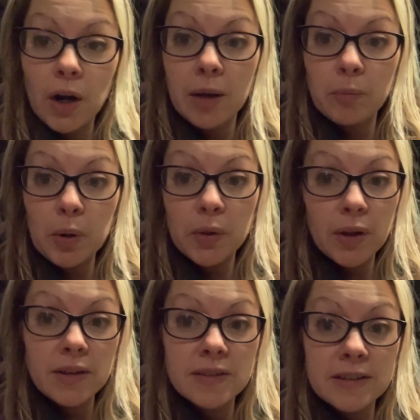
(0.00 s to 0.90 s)
And Bertha
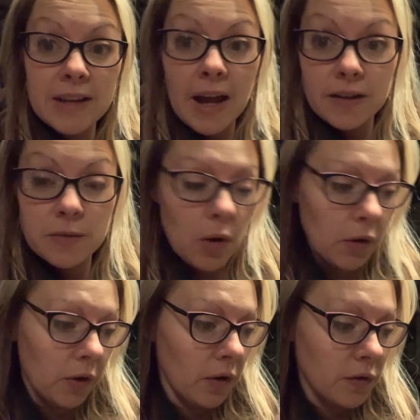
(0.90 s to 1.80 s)
is not a small
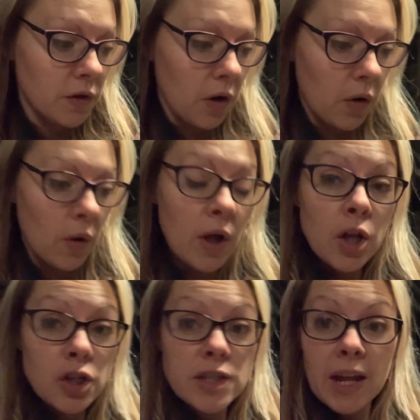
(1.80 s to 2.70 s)
girl. So
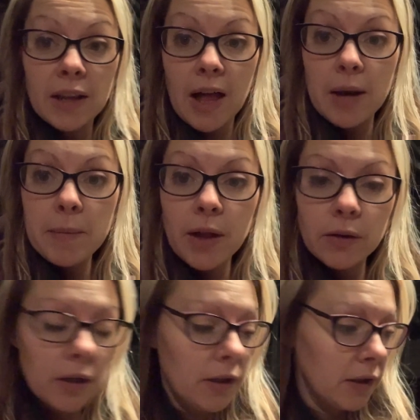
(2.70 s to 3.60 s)
she's got a lot of milk.